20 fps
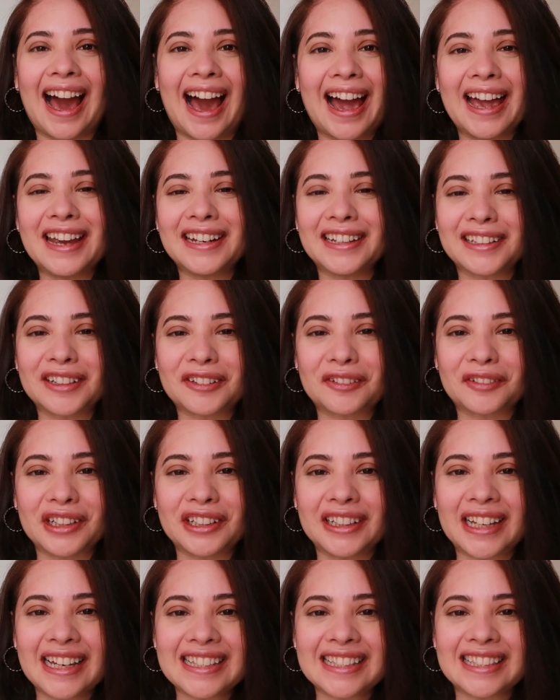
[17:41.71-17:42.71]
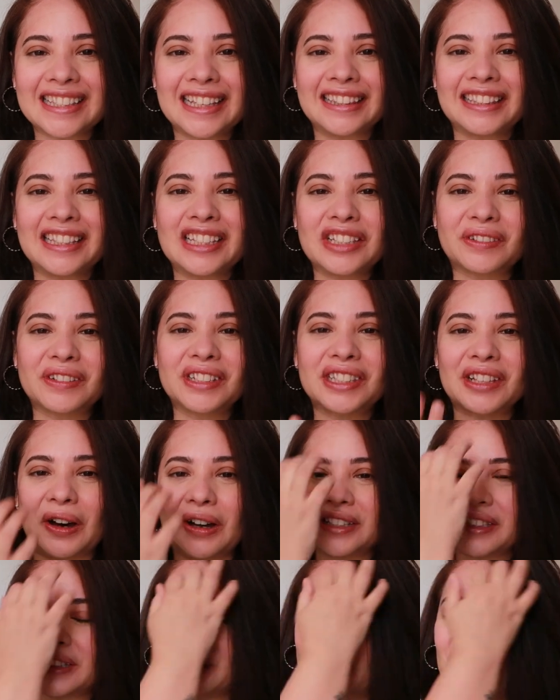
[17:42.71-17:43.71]
I didn't realize that this was
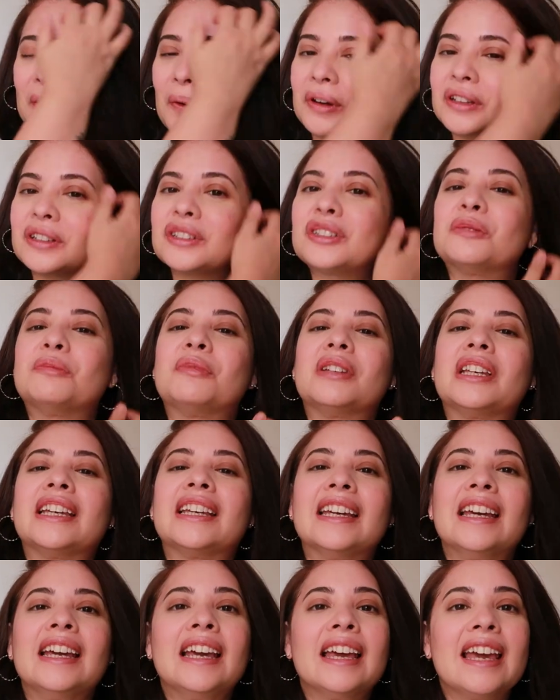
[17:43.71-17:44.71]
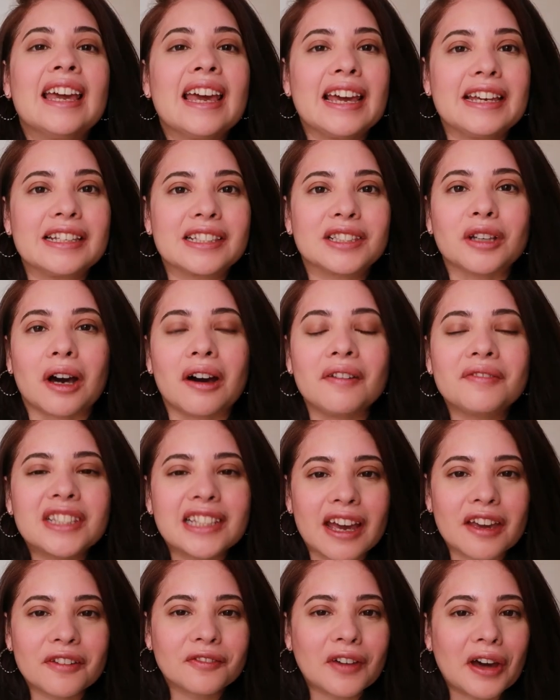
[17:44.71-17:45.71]
also going to be a soft
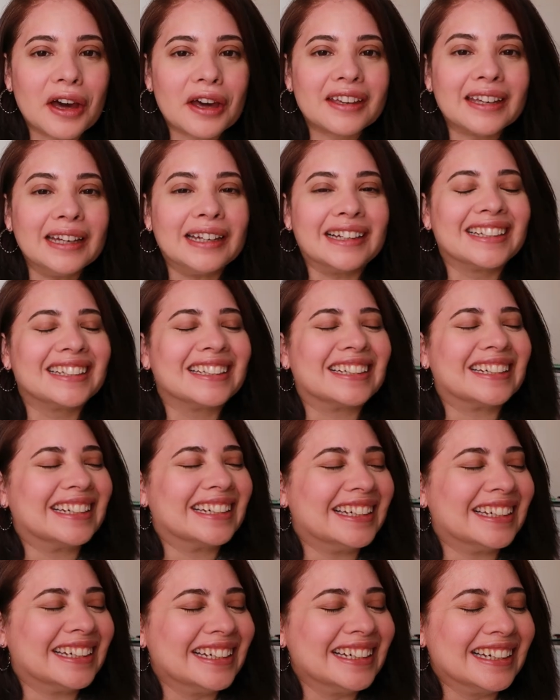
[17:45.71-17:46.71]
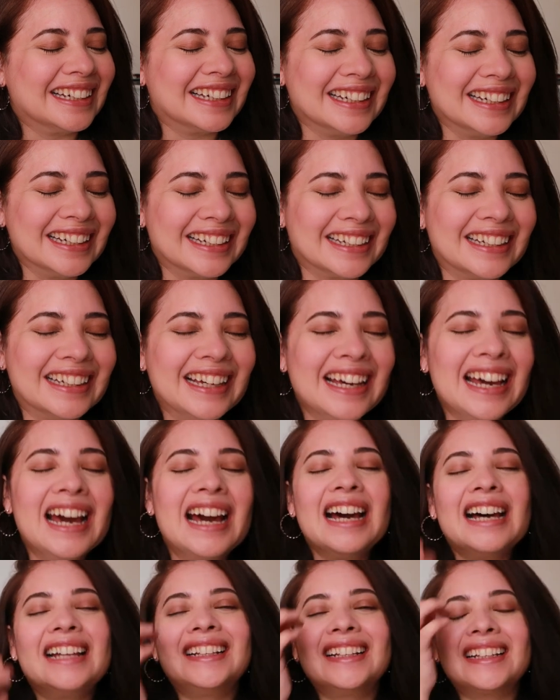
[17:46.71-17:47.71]
sci-fi.
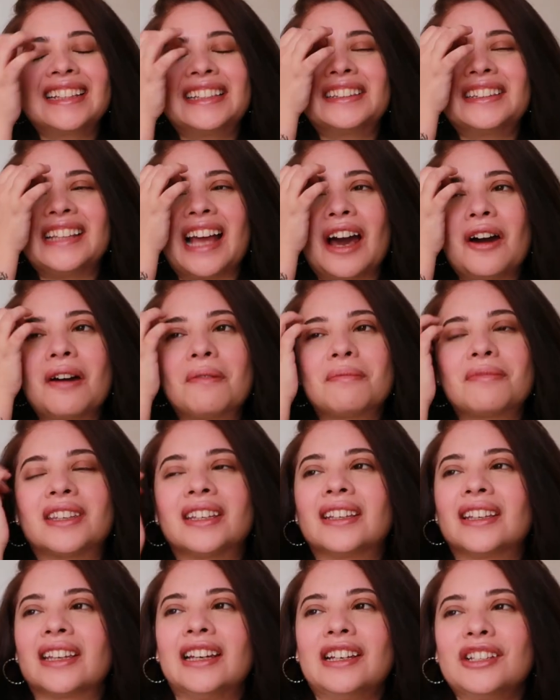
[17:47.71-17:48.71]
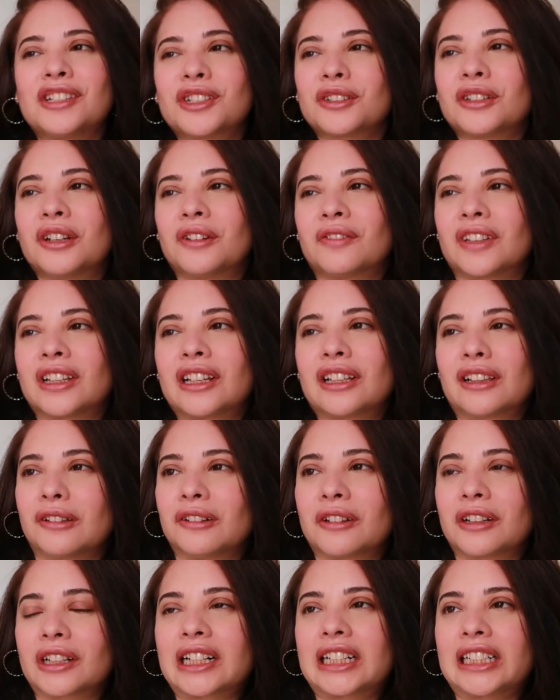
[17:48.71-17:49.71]
Like, now I'm thinking I should have
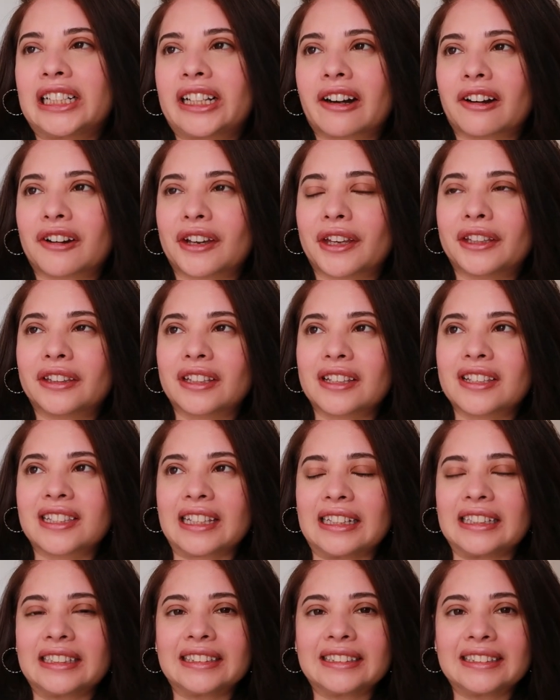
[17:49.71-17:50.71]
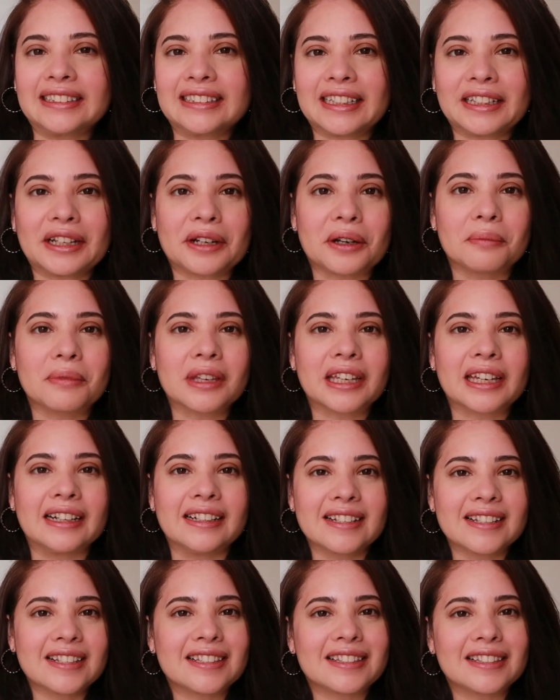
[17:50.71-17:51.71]
included Clara and the Sun in here,
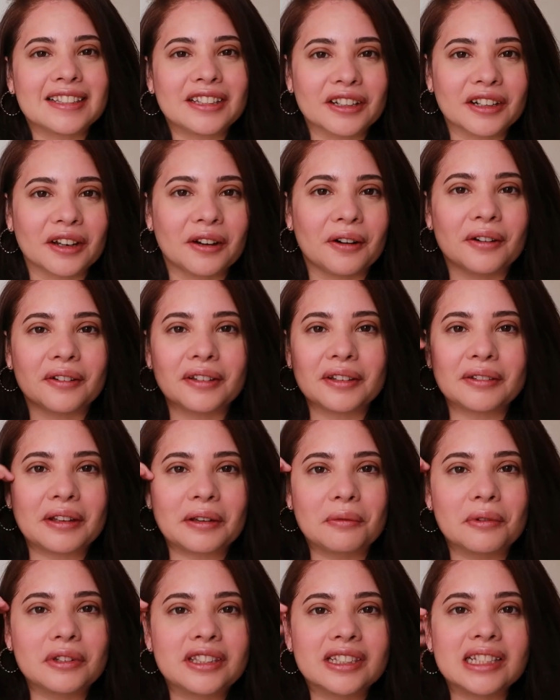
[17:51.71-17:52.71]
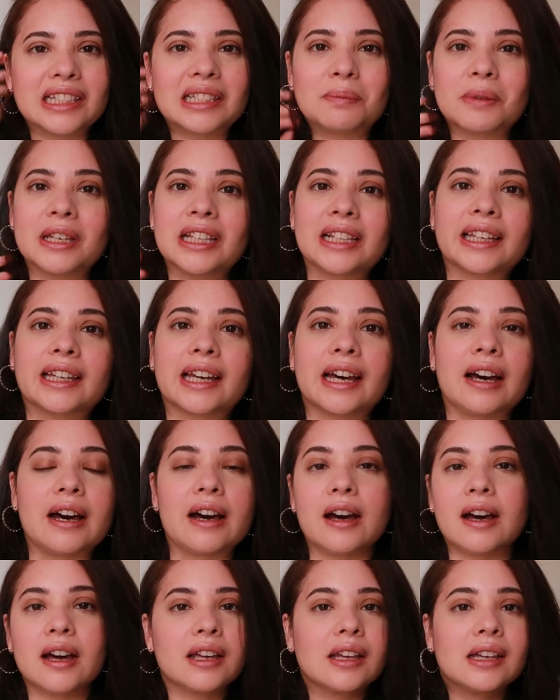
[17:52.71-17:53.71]
because, you know, it would just be like
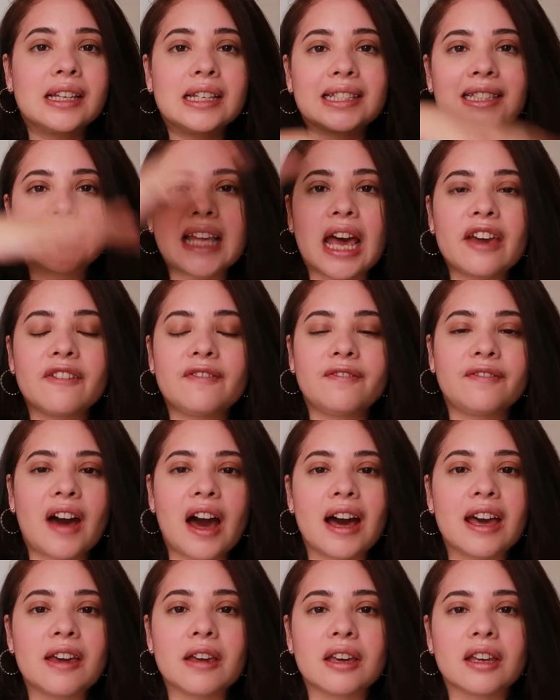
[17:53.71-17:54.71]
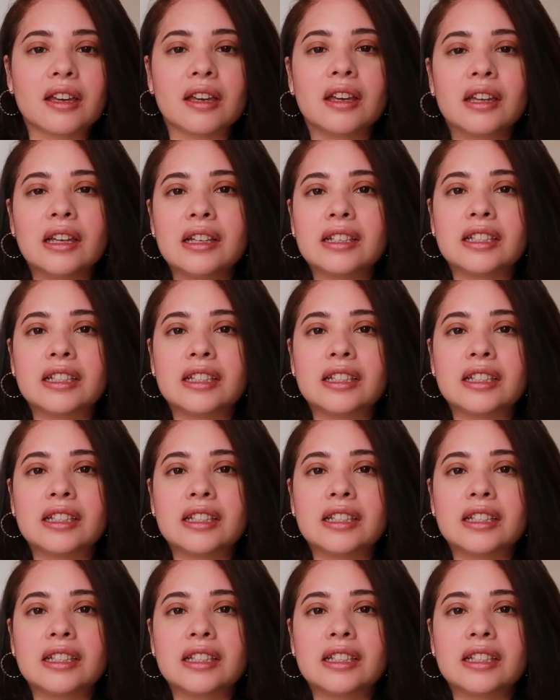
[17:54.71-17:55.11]
a sci-fi